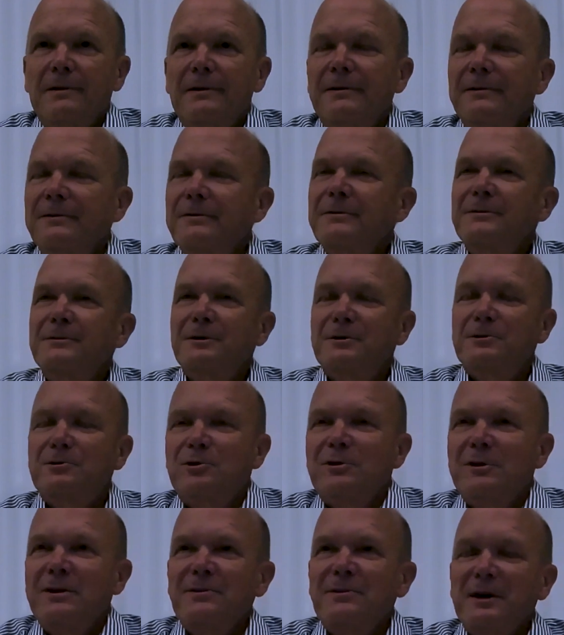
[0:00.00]

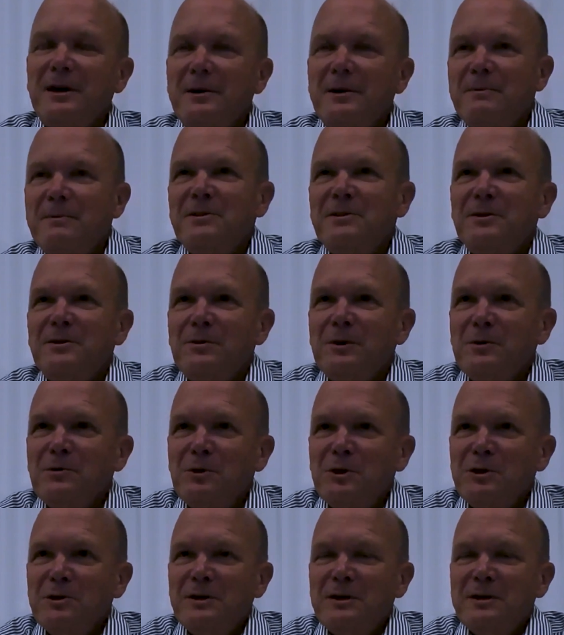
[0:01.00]
Sorry, I think I missed
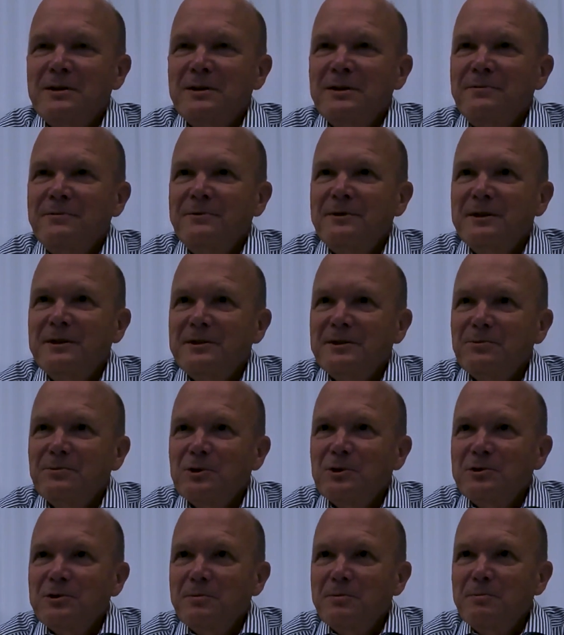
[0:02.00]
what you said. If this
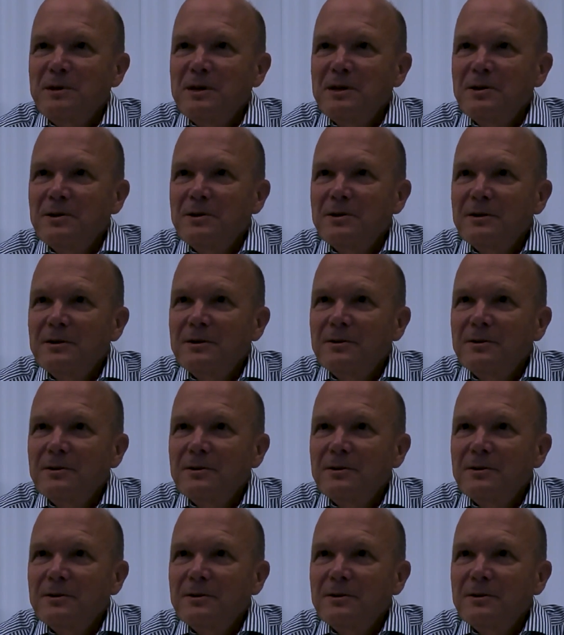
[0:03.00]
was the peak,